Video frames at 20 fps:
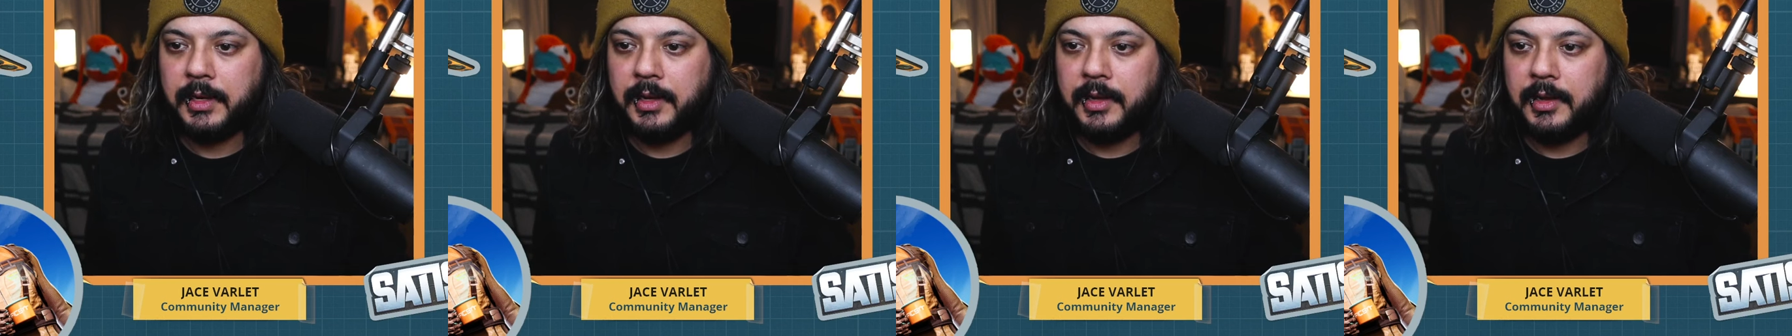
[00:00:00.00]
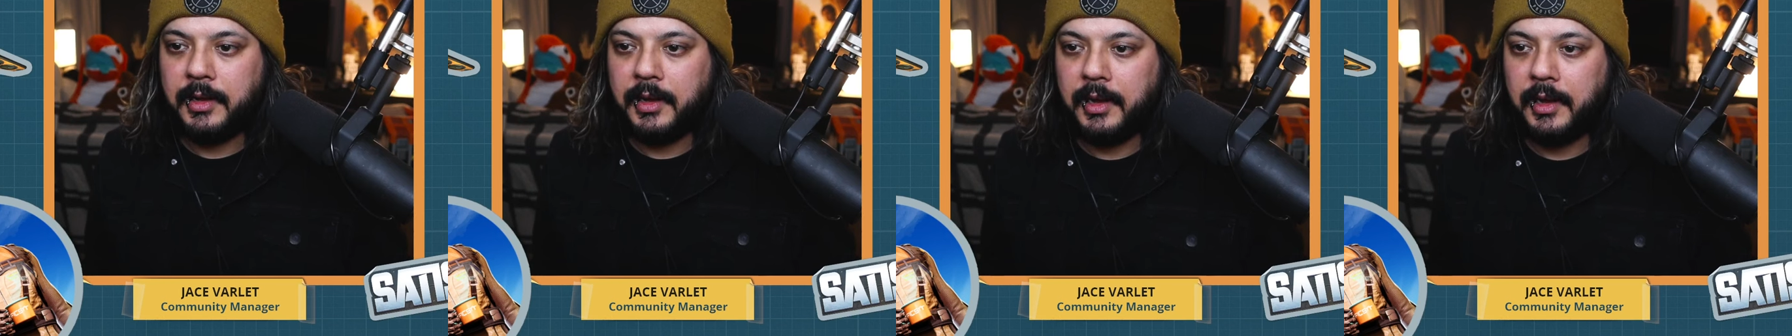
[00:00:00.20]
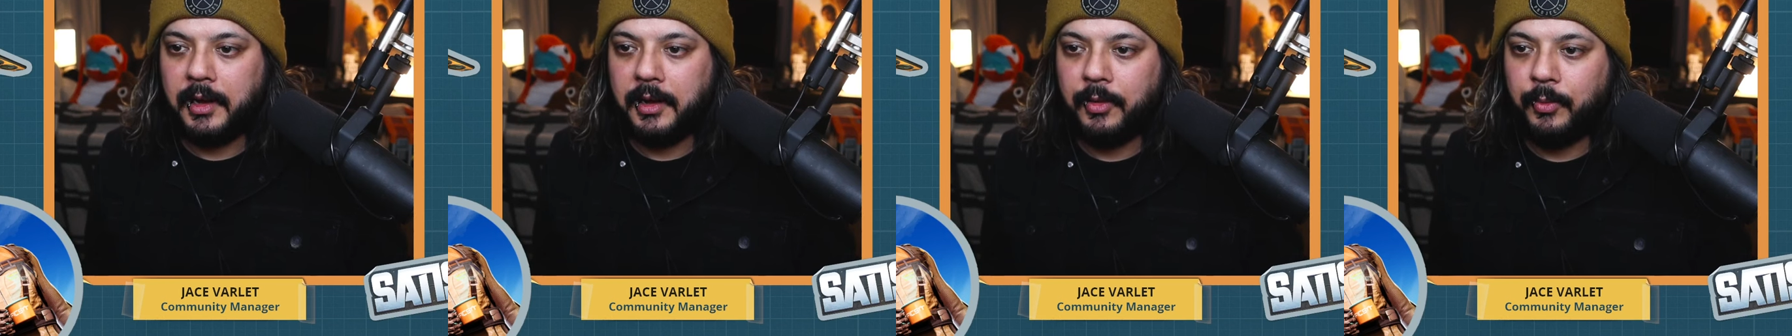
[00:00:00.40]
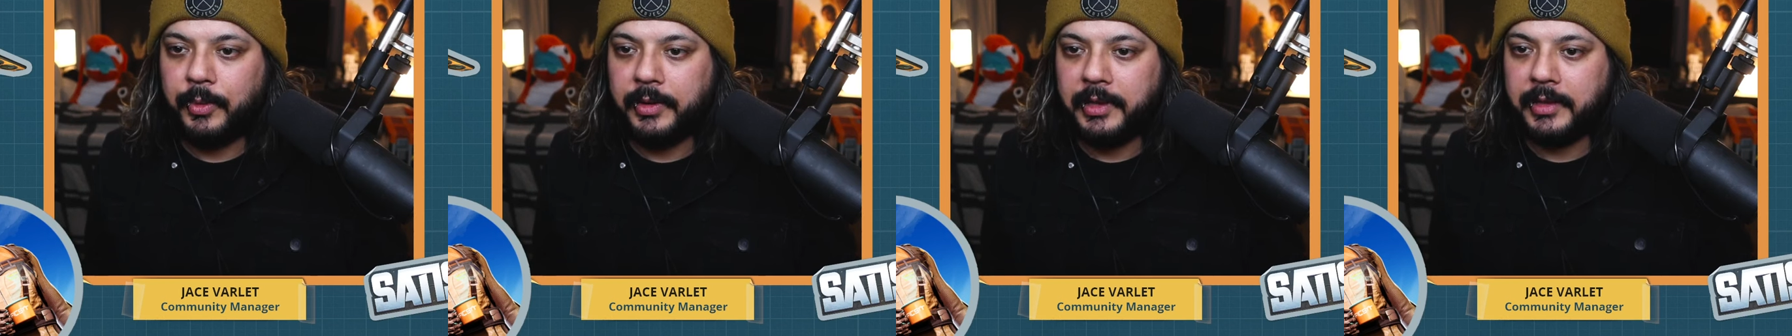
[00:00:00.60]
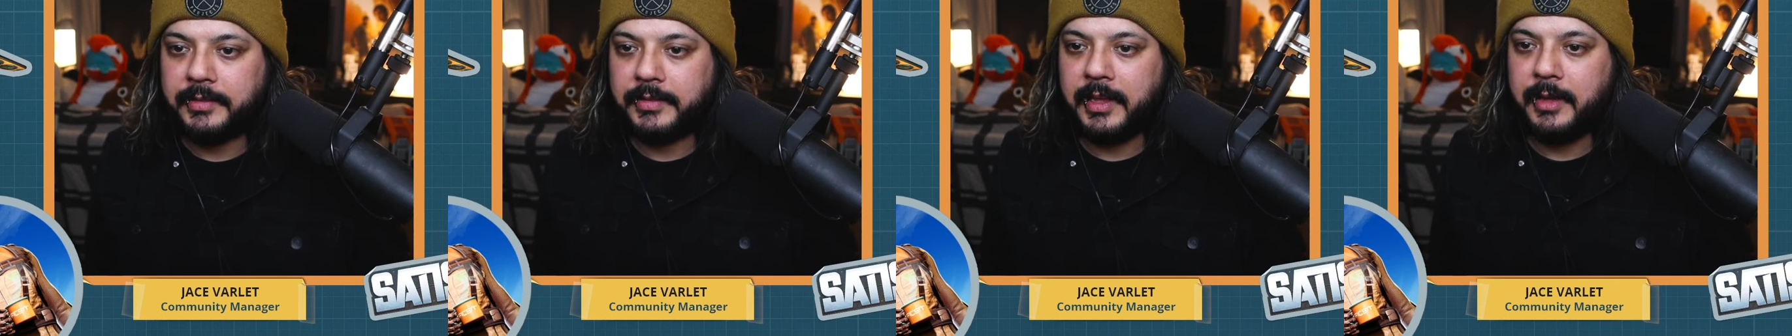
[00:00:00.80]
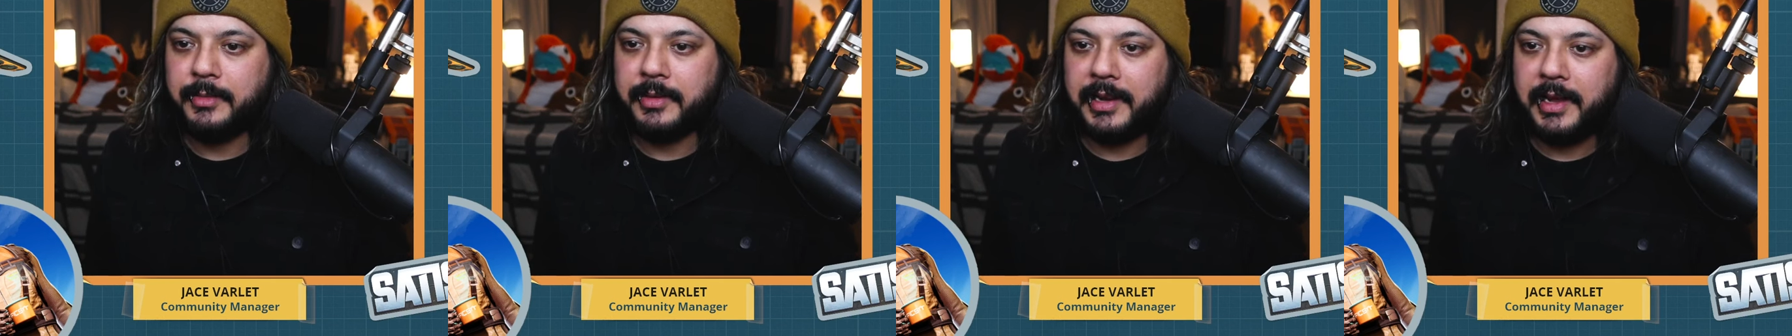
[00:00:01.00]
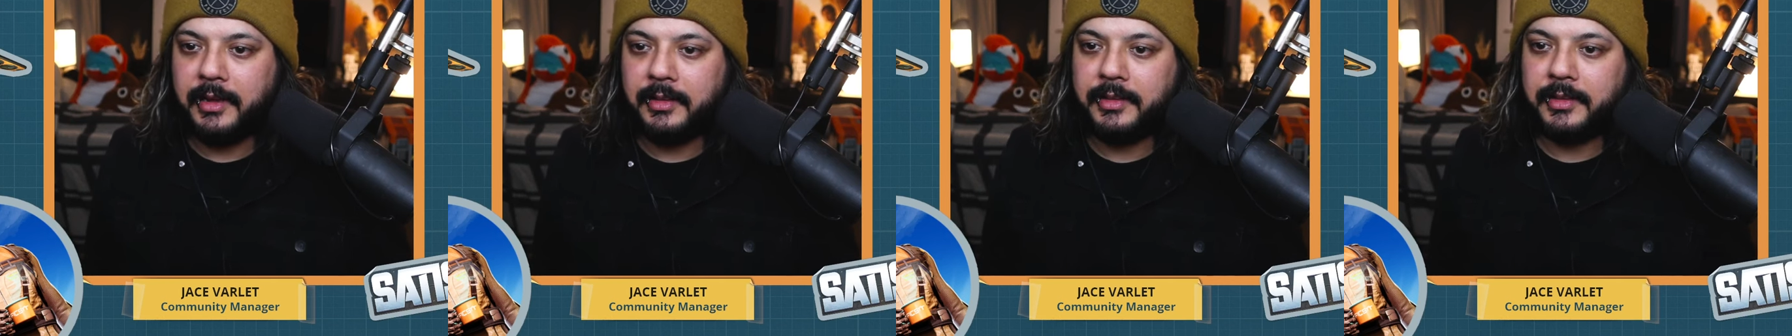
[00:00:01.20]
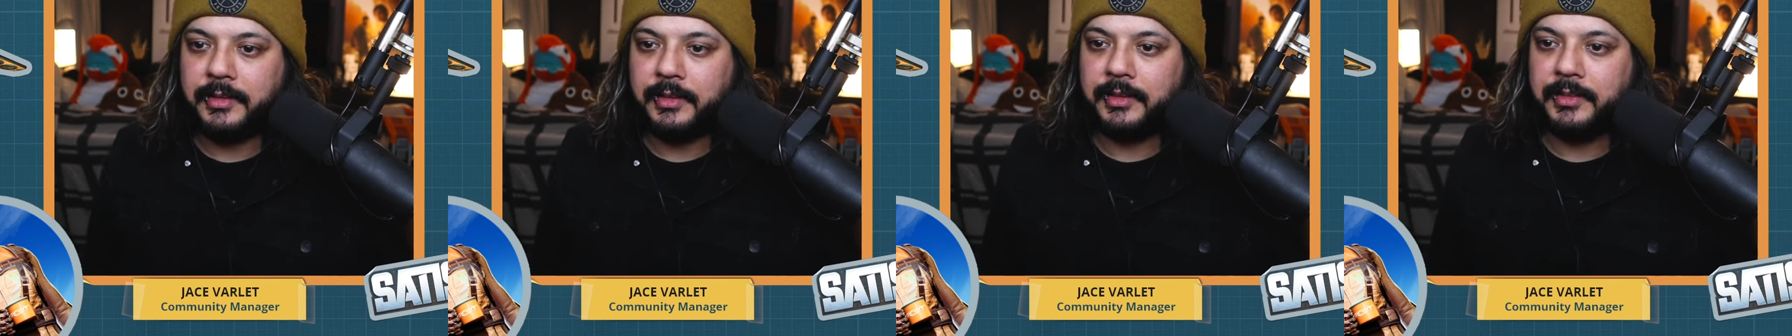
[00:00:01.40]
When Let's Game It Out
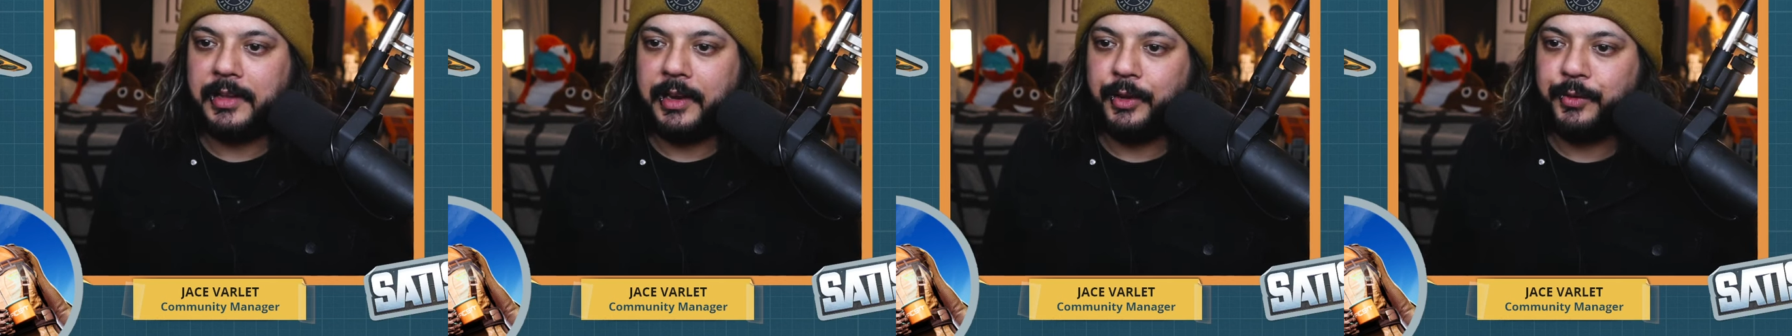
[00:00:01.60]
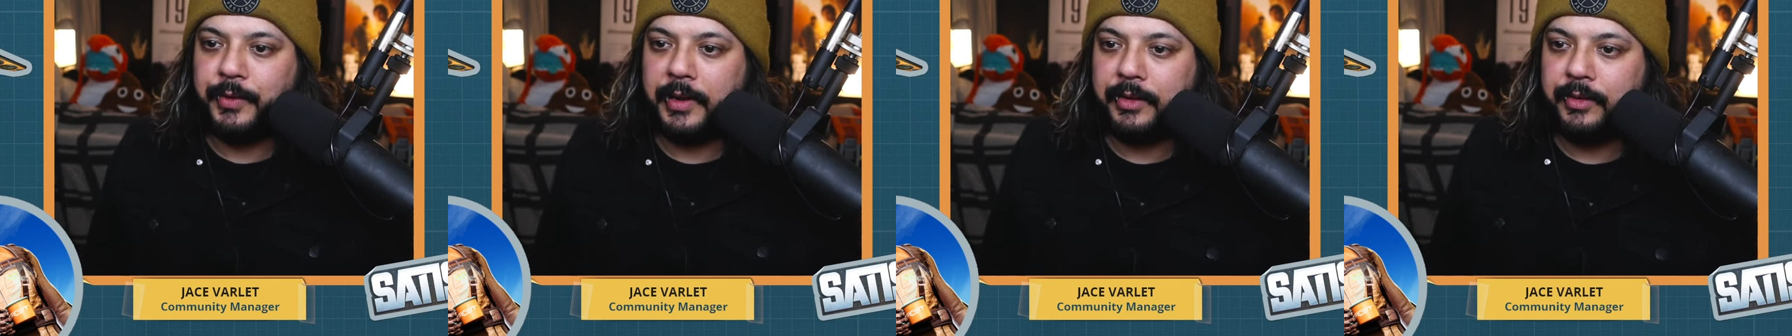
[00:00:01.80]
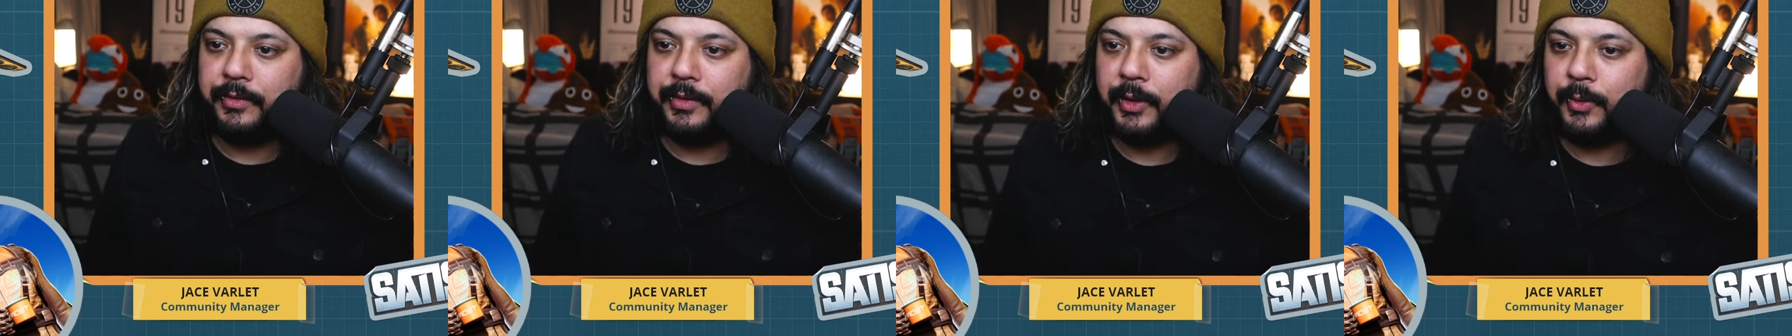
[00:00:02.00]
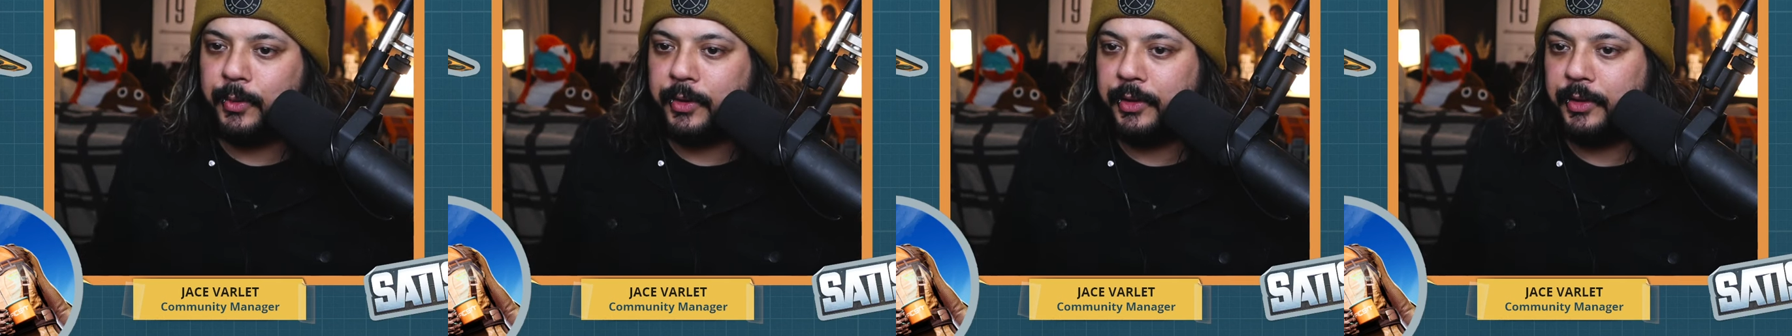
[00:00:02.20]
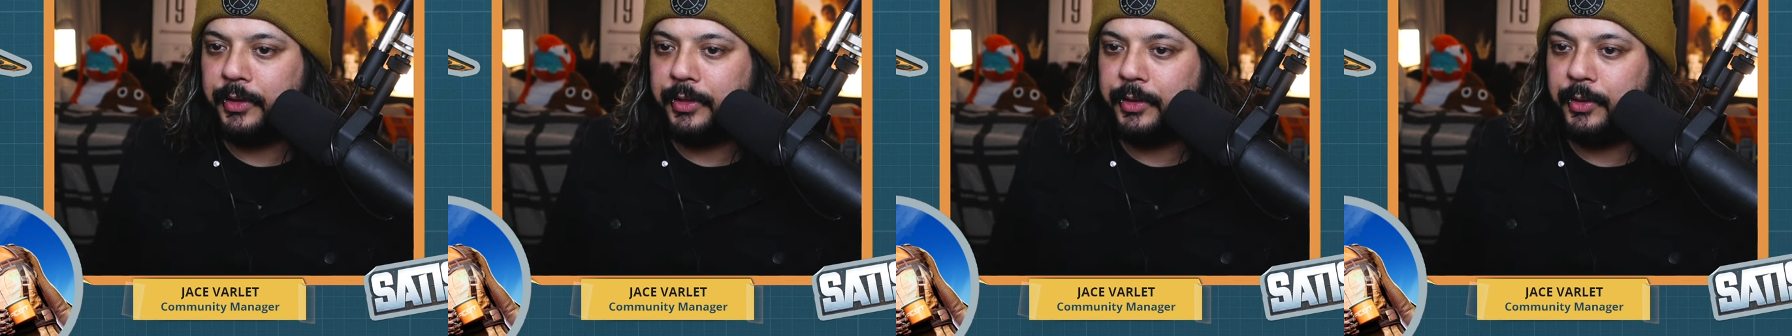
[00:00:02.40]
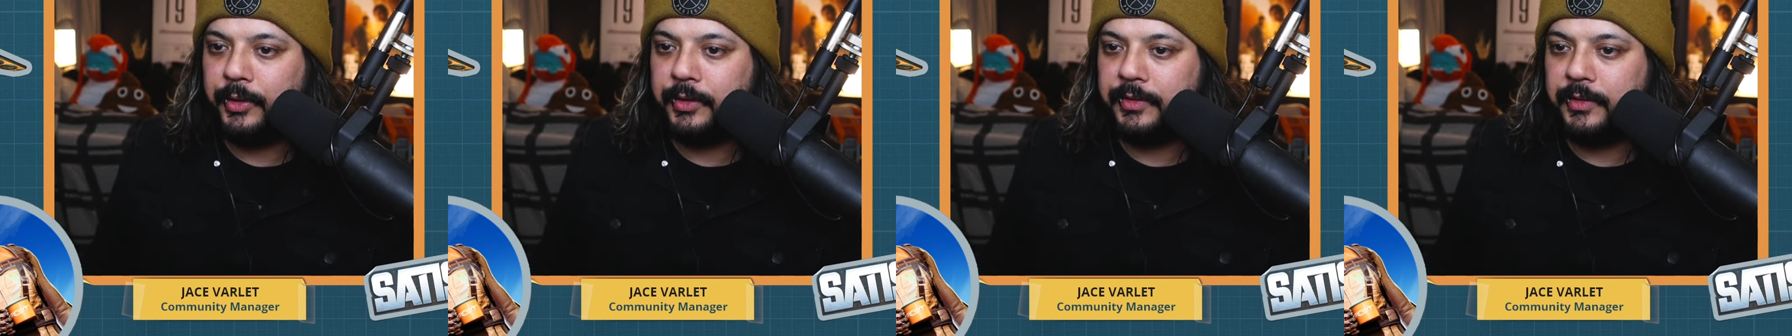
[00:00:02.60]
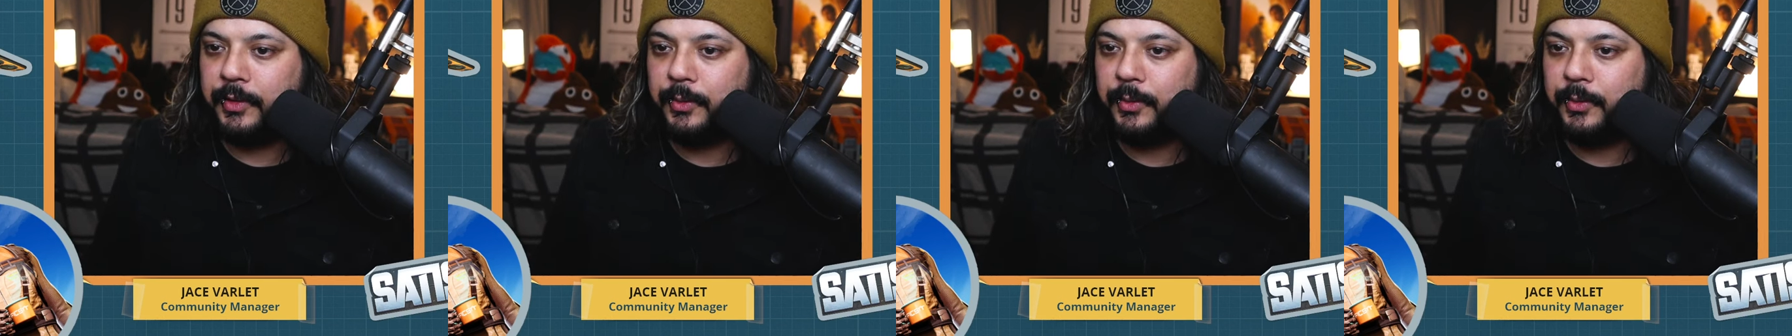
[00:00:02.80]
does a Satisfactory video, what are your thoughts?